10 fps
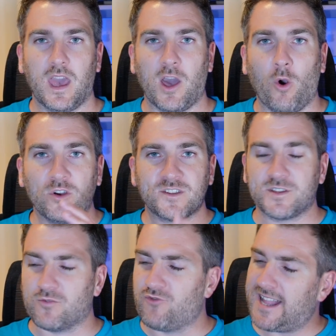It also
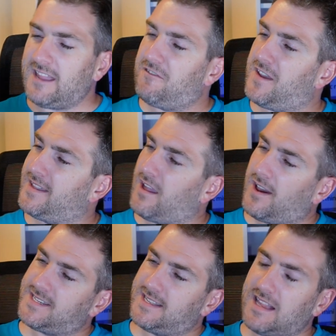is a really thin,
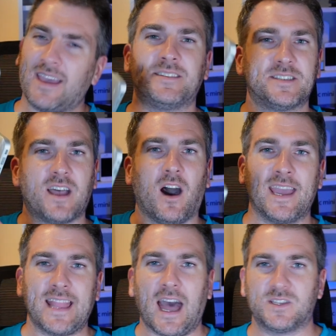nice, light
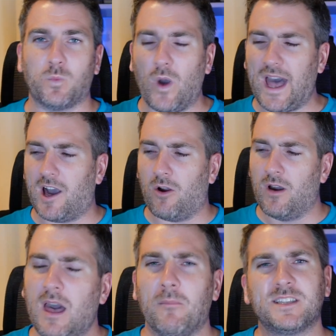design as well.
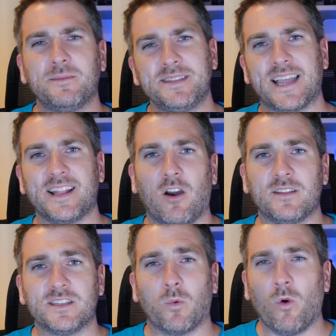But to be deadly
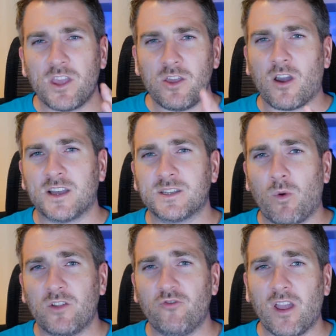honest, what you guys are
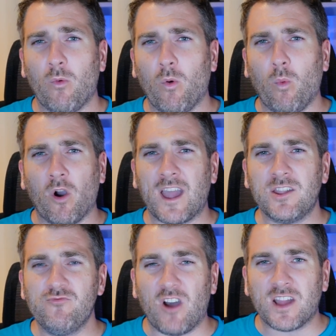wondering, well, what can
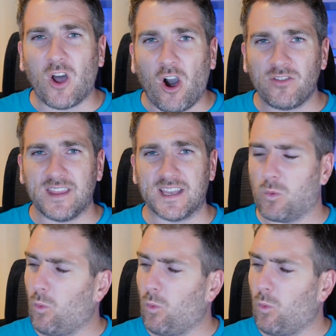you run on this?